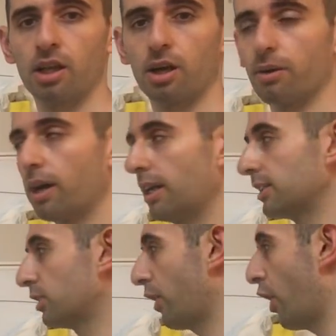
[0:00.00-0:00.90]
Alright,
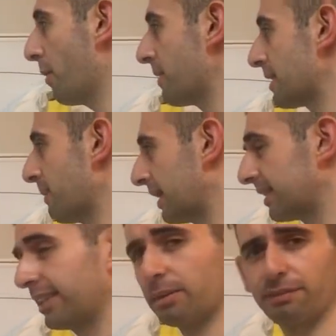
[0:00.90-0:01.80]
so I hope this makes
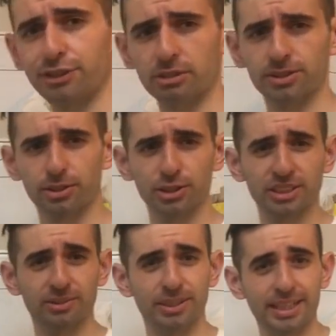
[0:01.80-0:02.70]
dealing with general
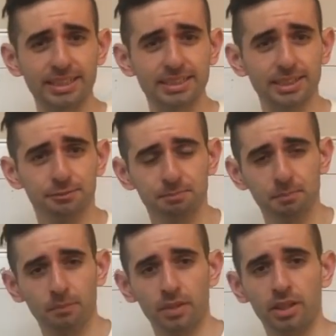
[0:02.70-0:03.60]
solution a little easier.
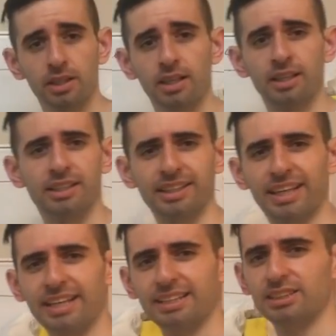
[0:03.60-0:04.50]
The
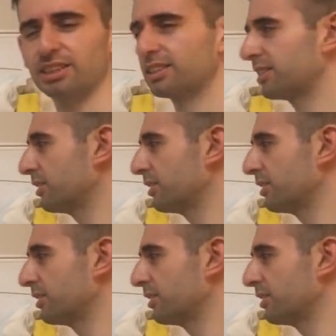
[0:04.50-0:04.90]
key is just